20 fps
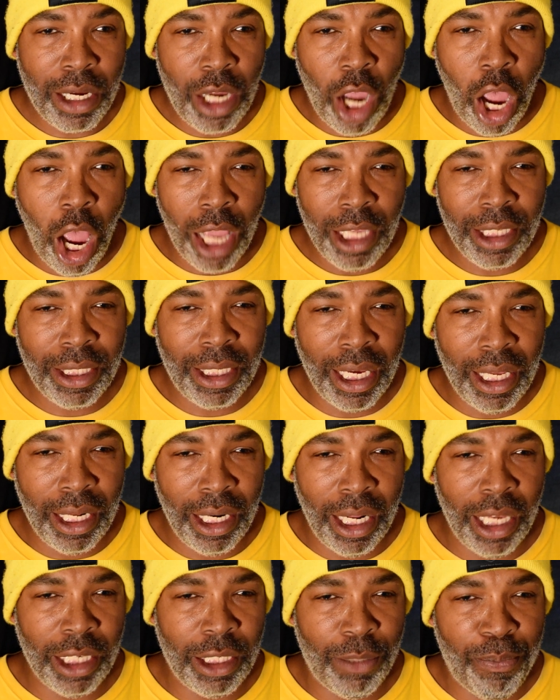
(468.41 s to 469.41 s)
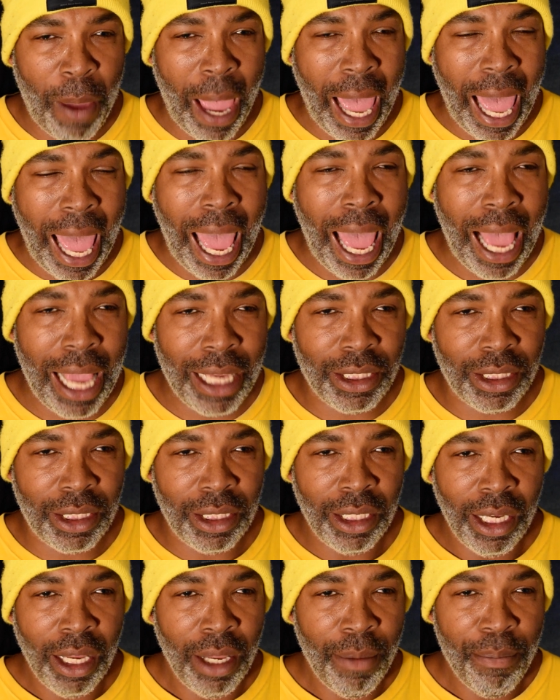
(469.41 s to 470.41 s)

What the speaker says: content is past